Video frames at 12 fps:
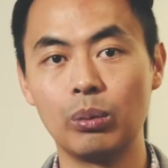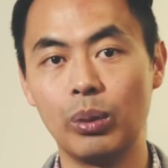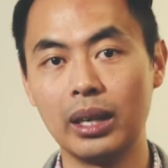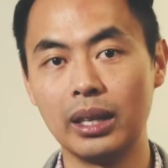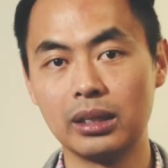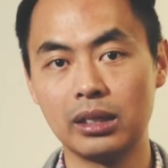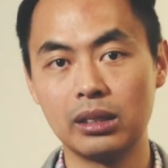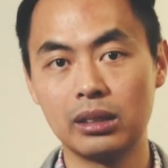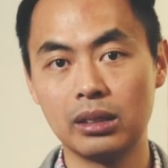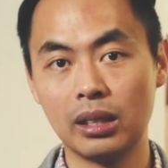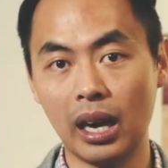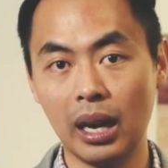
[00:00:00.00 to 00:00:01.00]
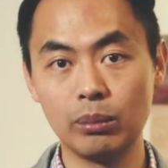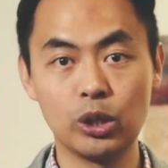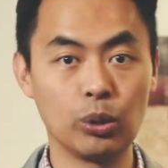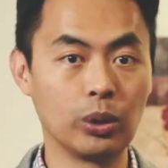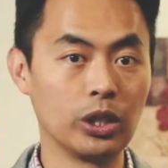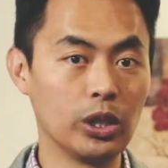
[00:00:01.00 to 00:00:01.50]
when it's time
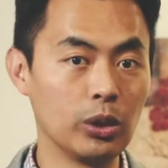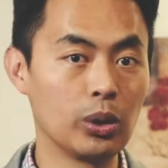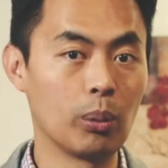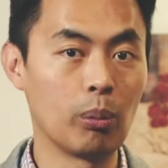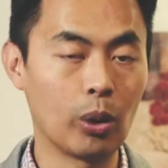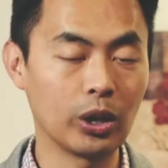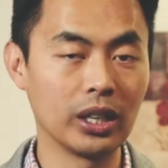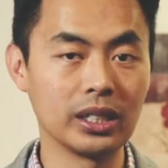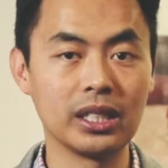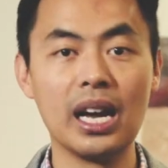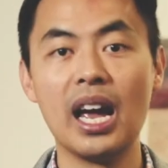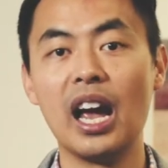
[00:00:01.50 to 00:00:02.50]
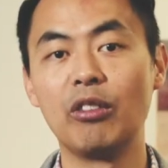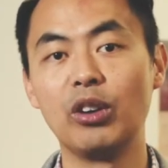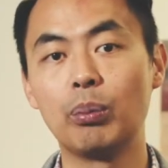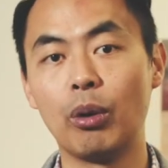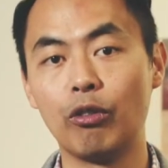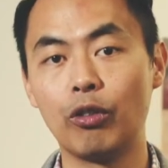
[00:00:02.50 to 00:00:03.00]
to renew your mortgage if
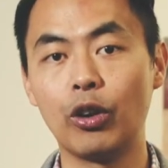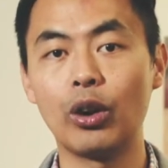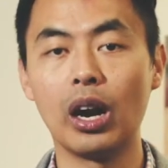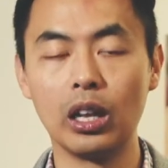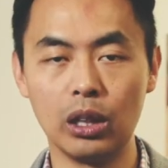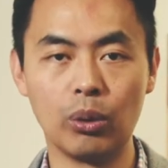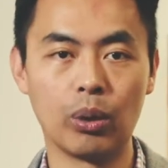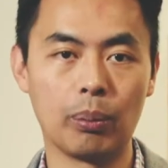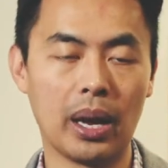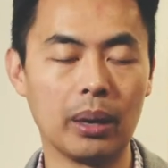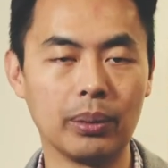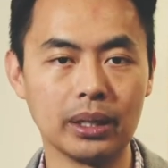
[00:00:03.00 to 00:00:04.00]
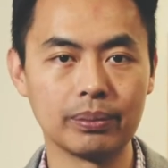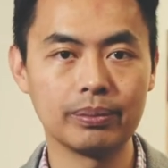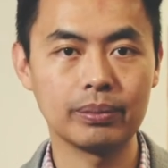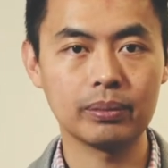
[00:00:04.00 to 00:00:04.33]
you prefer a lower payment.